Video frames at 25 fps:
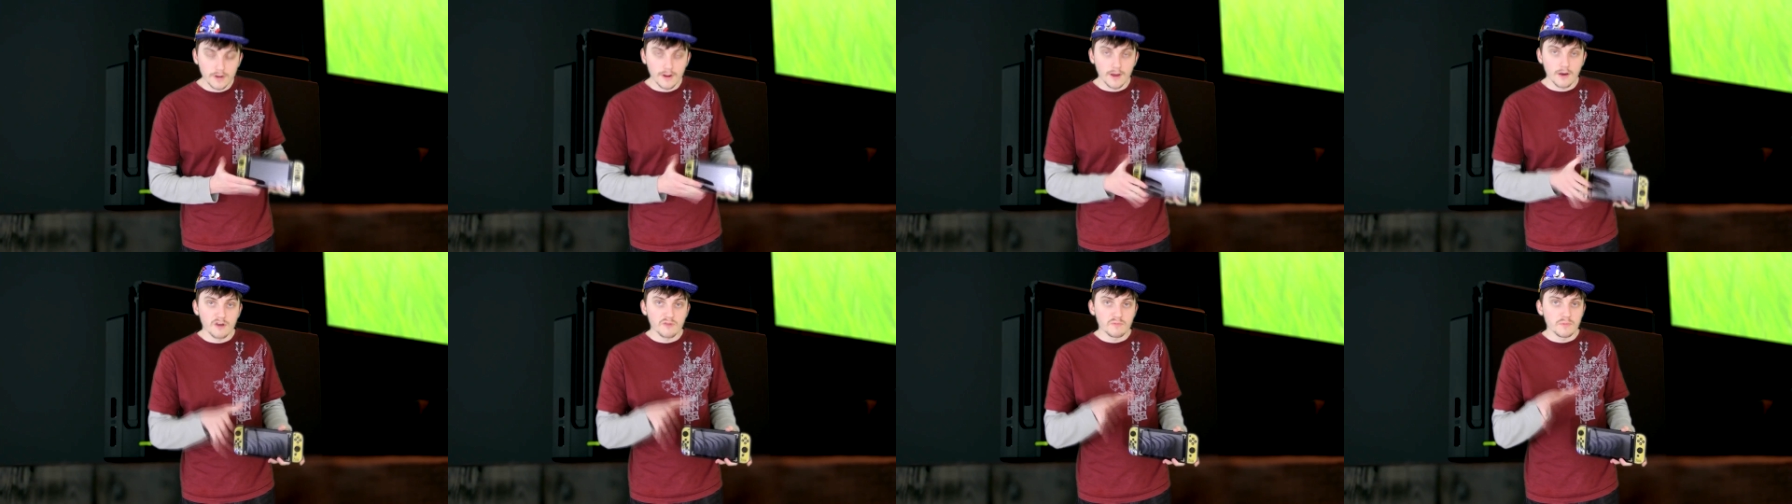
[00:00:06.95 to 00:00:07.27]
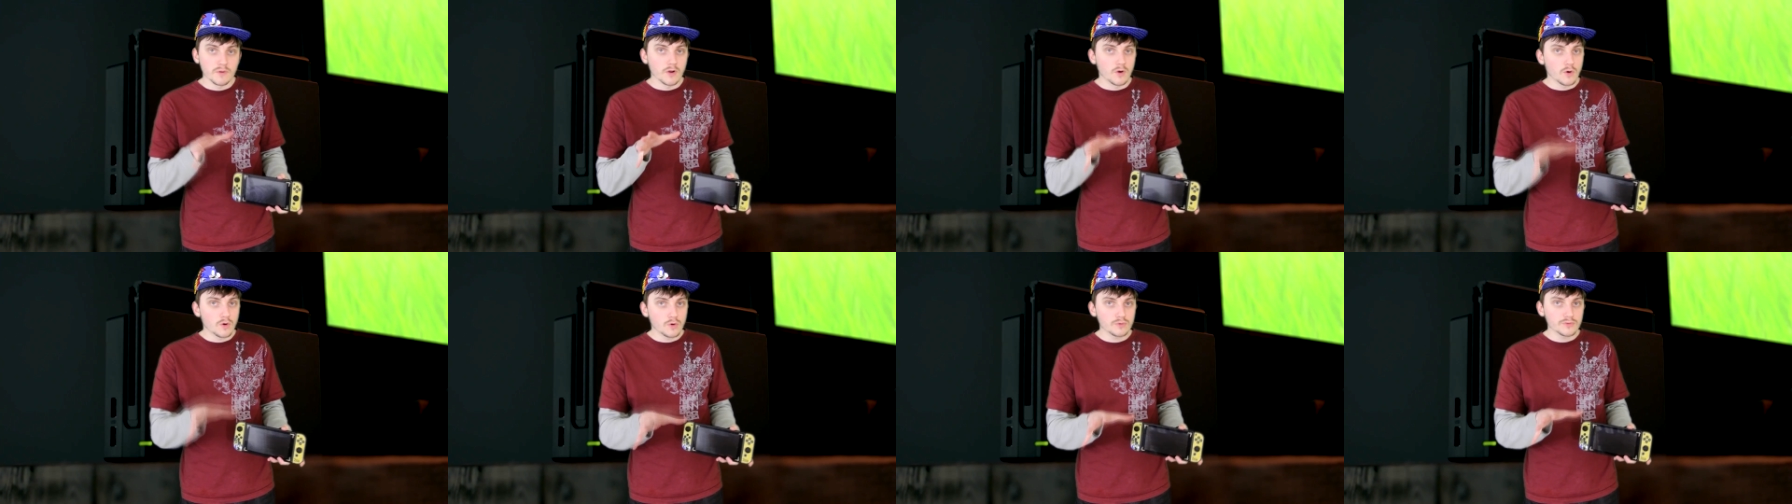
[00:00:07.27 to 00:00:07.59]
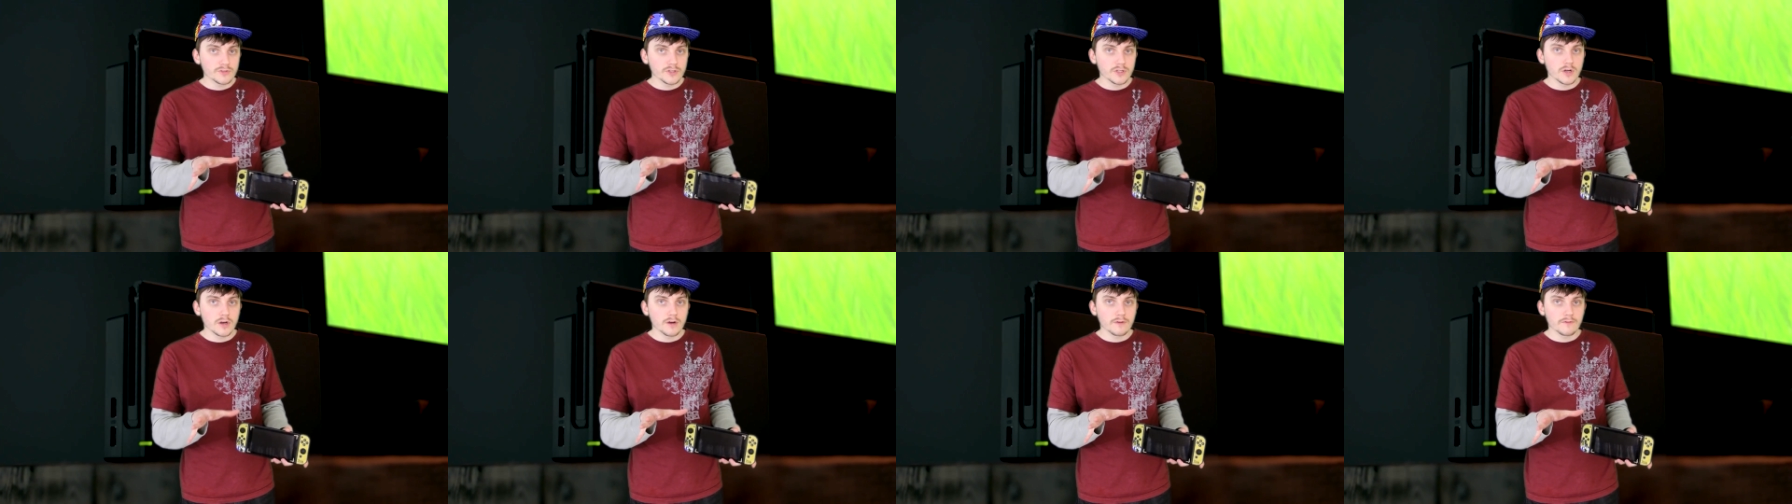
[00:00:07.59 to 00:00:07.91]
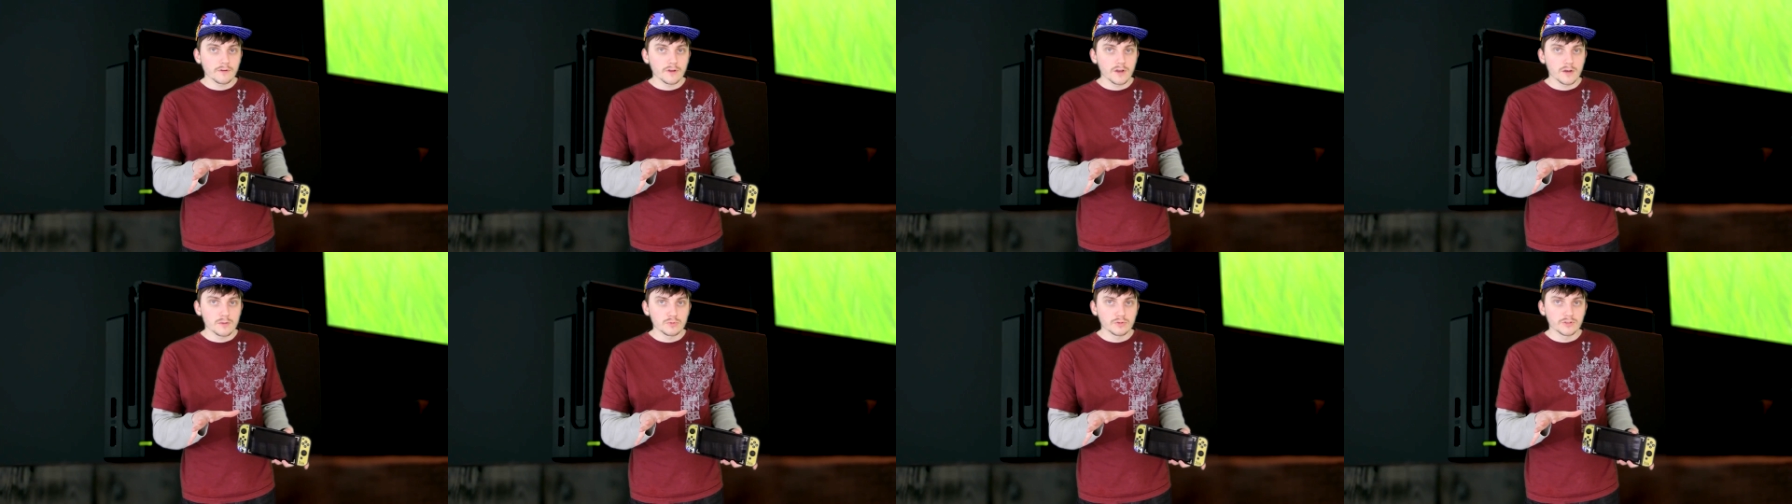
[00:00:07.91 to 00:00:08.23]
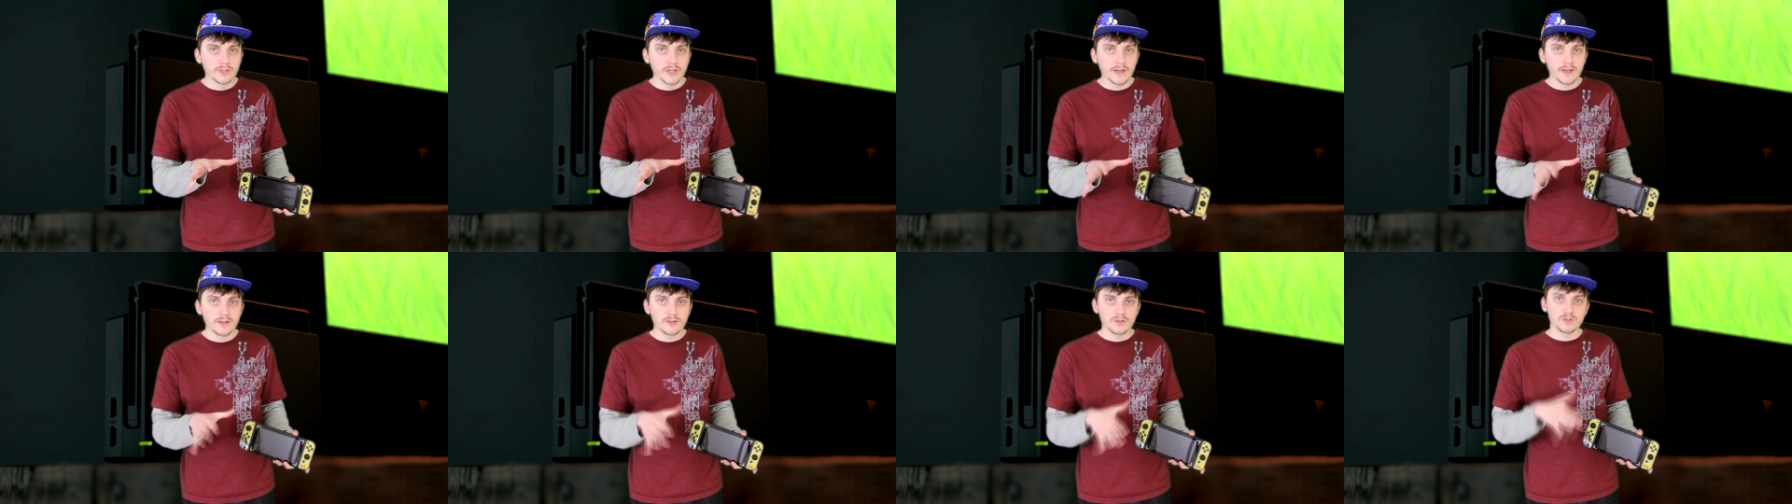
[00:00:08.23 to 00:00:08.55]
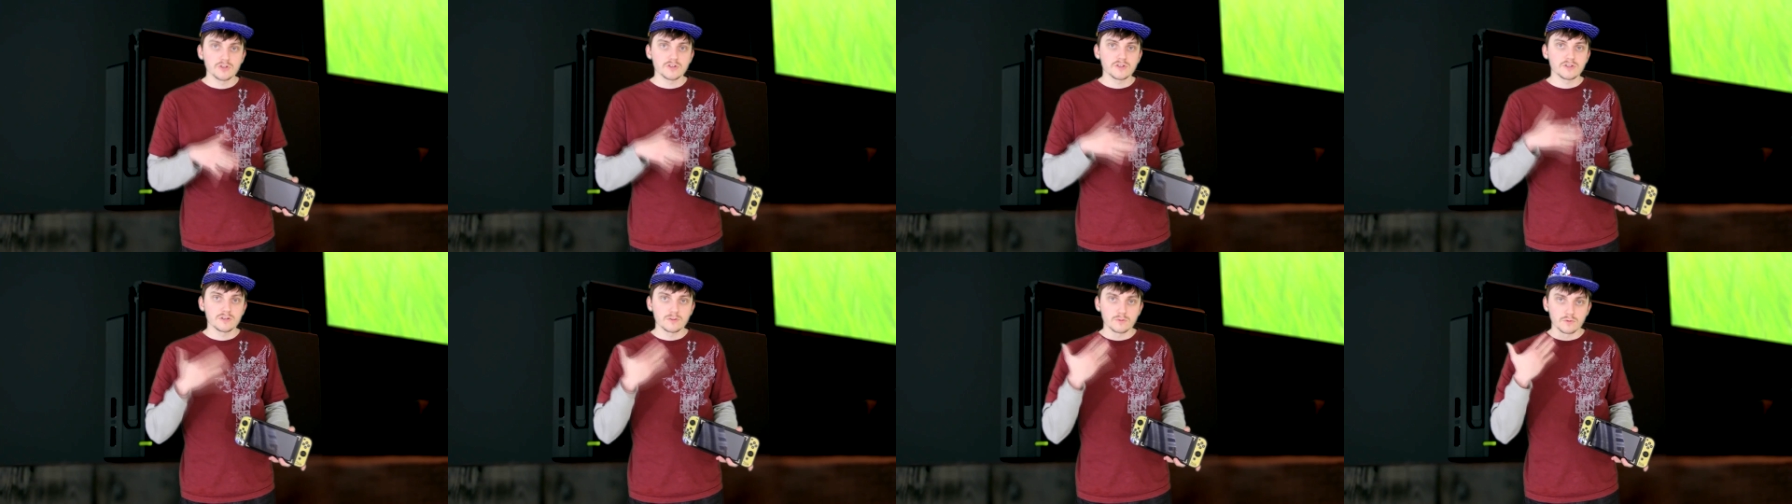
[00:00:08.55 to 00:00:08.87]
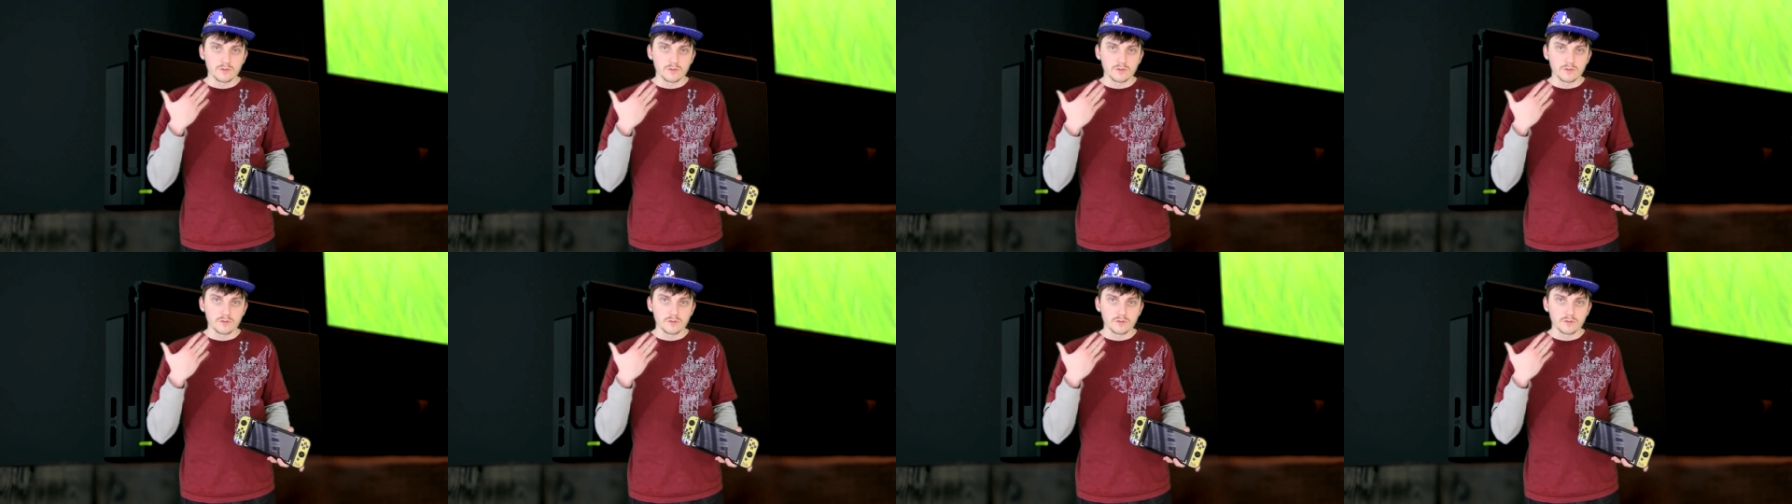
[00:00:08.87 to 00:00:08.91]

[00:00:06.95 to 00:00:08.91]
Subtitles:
Now I've been holding off a couple days just because I